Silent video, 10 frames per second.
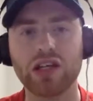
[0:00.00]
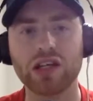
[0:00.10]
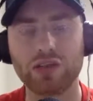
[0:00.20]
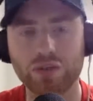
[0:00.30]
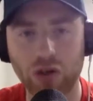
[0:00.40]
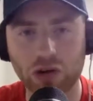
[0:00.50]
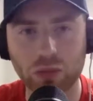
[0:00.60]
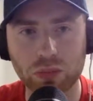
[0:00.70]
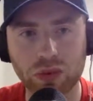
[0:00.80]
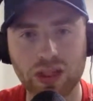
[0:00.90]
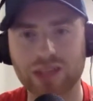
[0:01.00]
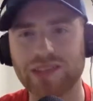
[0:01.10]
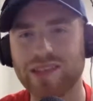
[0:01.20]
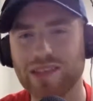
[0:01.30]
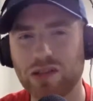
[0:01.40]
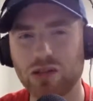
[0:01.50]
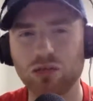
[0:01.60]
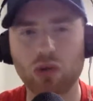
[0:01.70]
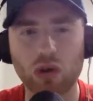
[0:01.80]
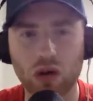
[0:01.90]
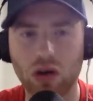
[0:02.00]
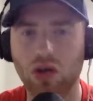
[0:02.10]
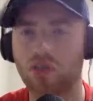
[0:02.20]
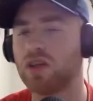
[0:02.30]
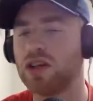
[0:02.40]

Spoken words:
his final product is still off.